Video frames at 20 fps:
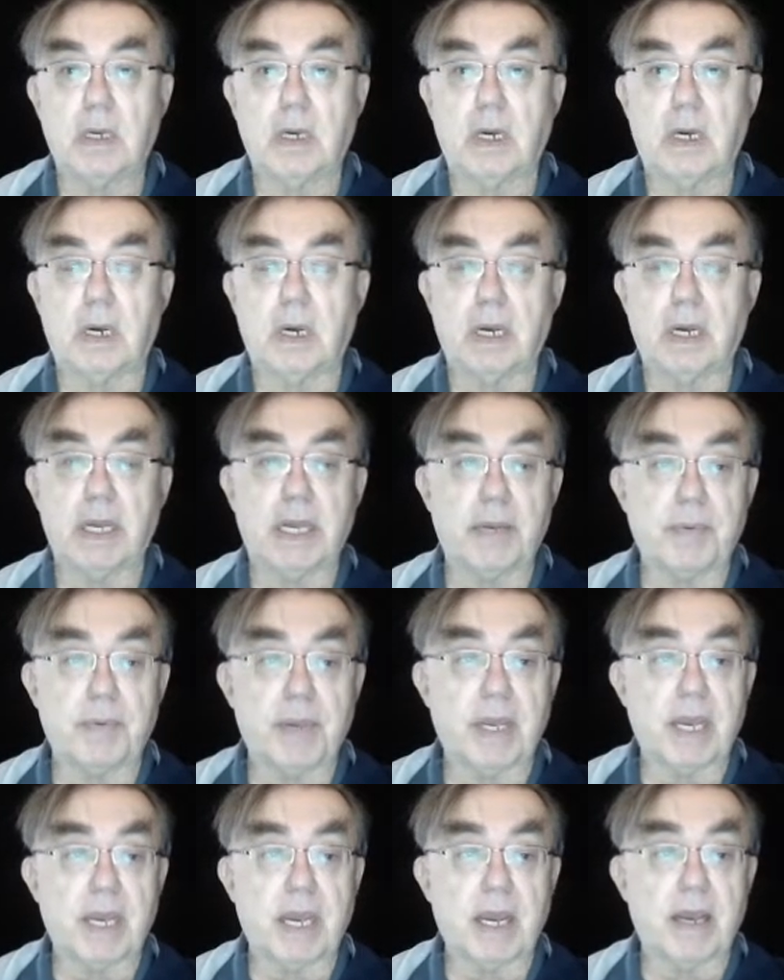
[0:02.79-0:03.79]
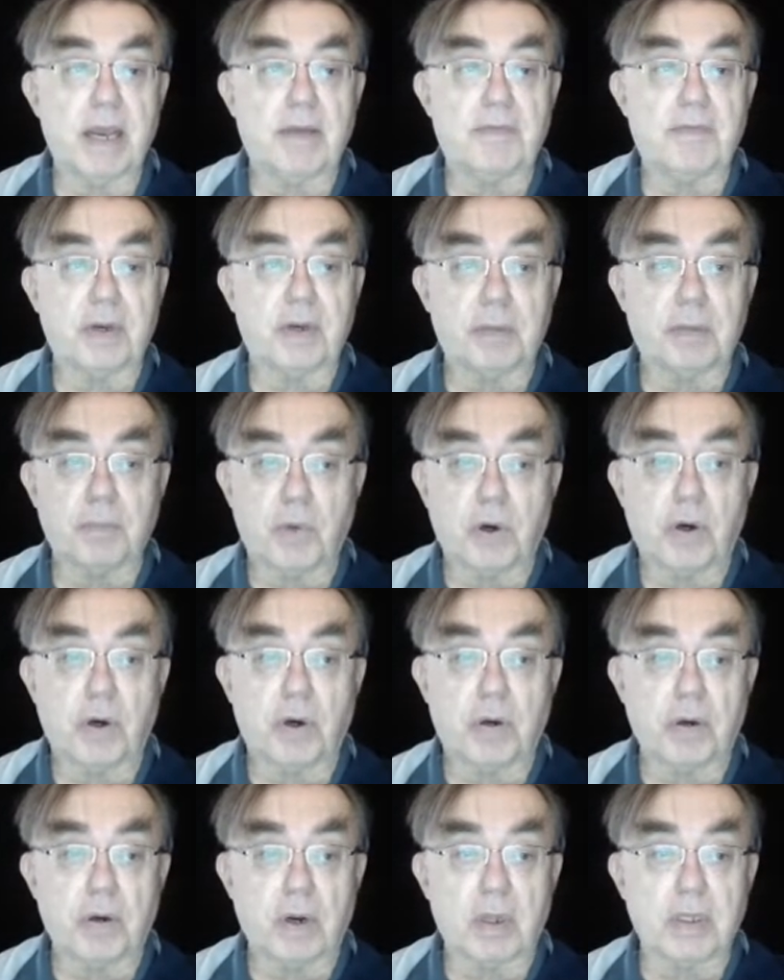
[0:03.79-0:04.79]
Uh, here we have uh,
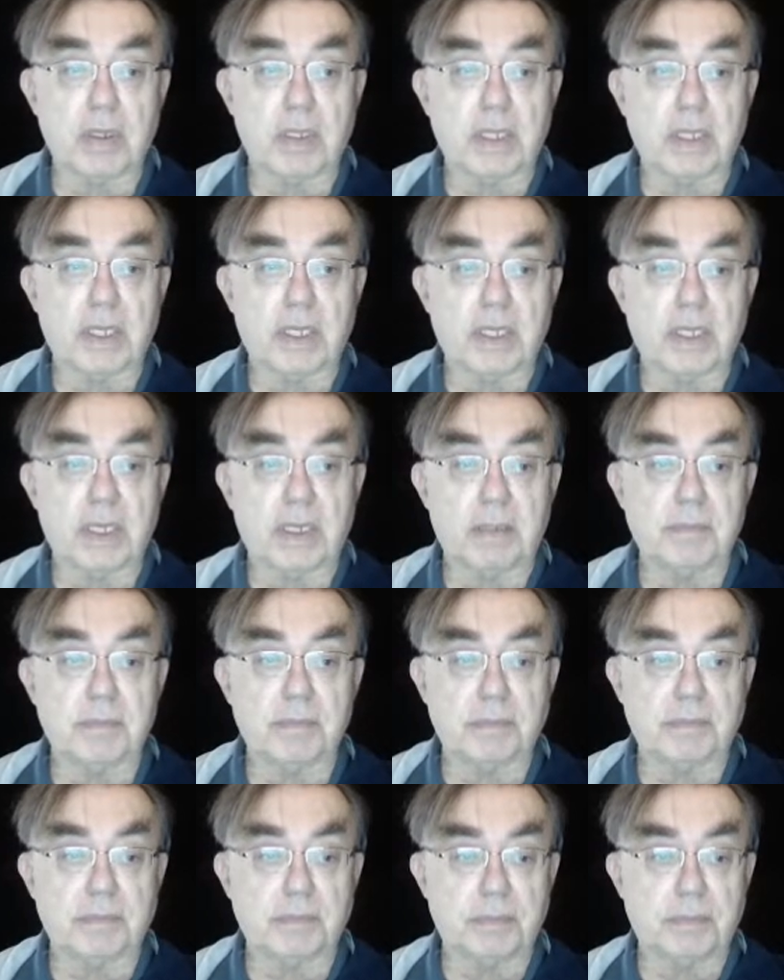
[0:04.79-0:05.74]
more on the um,